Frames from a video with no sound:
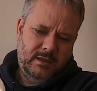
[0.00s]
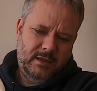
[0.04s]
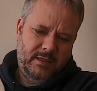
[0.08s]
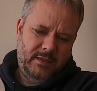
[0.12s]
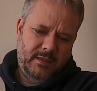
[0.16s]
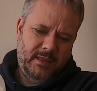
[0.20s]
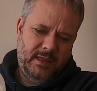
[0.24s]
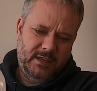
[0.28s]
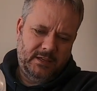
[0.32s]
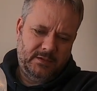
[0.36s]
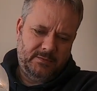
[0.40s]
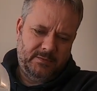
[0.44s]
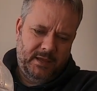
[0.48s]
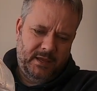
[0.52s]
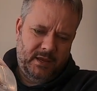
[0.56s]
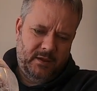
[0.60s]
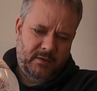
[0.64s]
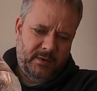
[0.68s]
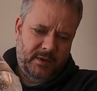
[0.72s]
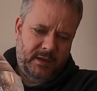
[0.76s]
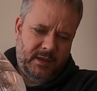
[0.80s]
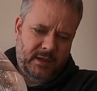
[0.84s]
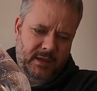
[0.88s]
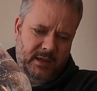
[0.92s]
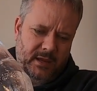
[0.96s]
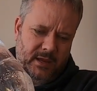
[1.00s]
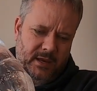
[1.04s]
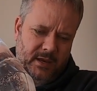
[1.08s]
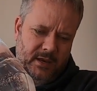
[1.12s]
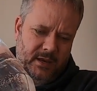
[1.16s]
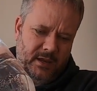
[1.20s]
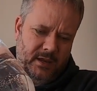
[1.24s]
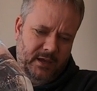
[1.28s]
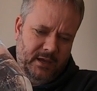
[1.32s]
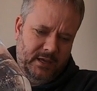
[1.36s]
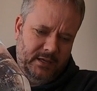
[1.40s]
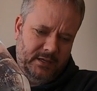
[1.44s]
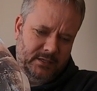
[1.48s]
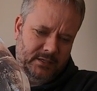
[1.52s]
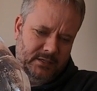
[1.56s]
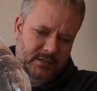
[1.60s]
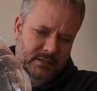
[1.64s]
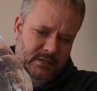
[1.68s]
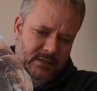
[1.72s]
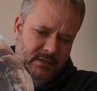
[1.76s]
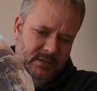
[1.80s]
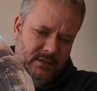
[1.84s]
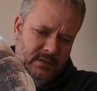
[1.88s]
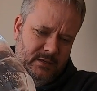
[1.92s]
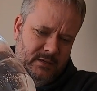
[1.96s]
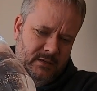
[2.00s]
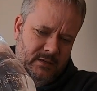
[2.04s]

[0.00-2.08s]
that's better. We can get a nice